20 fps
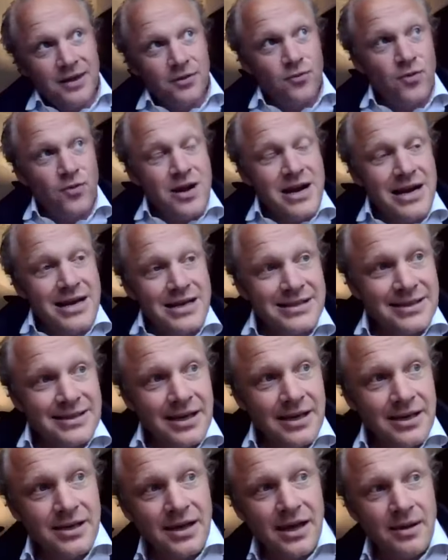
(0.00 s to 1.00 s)
real
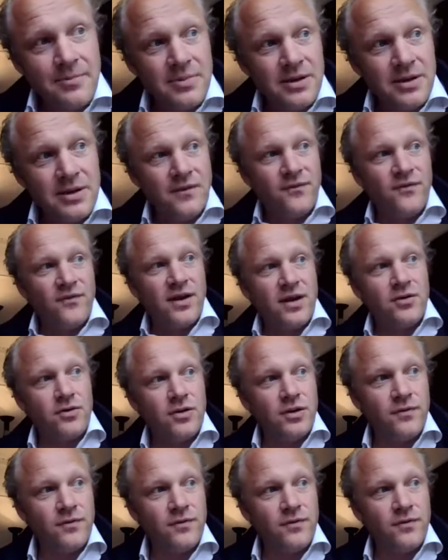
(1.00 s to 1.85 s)
estate, it can be a very,